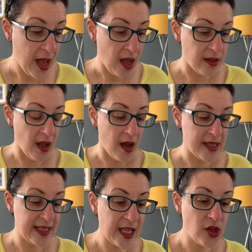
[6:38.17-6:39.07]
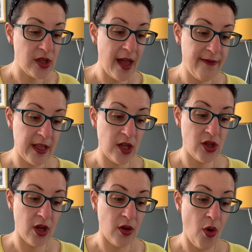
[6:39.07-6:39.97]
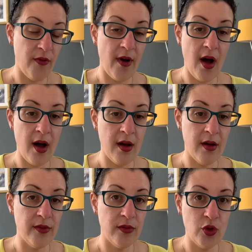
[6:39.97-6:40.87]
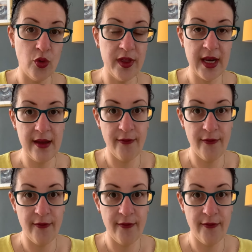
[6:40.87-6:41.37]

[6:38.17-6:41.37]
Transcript: The stitch definition of a 2, 3,